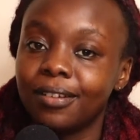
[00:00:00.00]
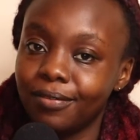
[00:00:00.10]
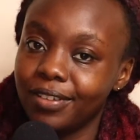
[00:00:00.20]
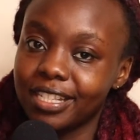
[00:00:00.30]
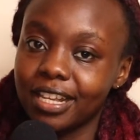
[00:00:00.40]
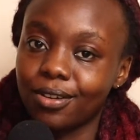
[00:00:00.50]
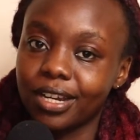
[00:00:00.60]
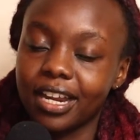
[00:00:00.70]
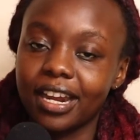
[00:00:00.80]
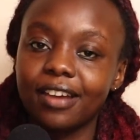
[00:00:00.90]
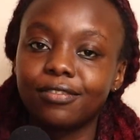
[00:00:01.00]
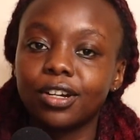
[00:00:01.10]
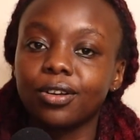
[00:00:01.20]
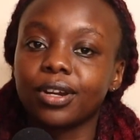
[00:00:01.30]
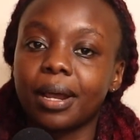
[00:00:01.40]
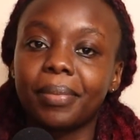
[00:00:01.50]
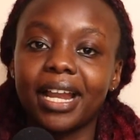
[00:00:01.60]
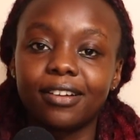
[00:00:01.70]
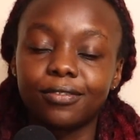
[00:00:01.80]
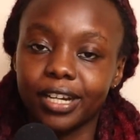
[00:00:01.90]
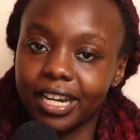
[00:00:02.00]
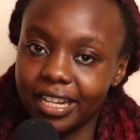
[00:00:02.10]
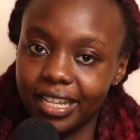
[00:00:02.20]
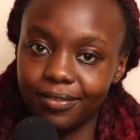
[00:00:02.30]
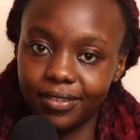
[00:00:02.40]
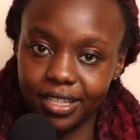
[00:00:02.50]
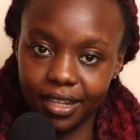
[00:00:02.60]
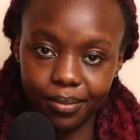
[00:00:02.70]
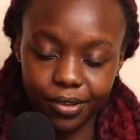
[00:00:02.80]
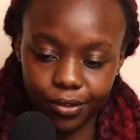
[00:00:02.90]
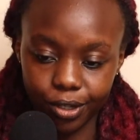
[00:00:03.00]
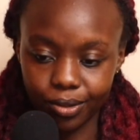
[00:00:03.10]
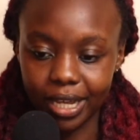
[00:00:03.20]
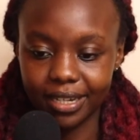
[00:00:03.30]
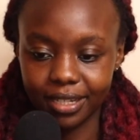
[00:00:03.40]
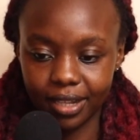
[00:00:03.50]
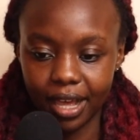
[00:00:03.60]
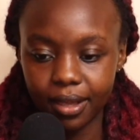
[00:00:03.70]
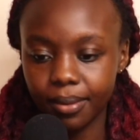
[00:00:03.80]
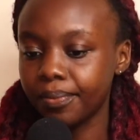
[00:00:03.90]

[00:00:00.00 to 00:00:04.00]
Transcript: visa on arrival or applying for an e-visa before you get there.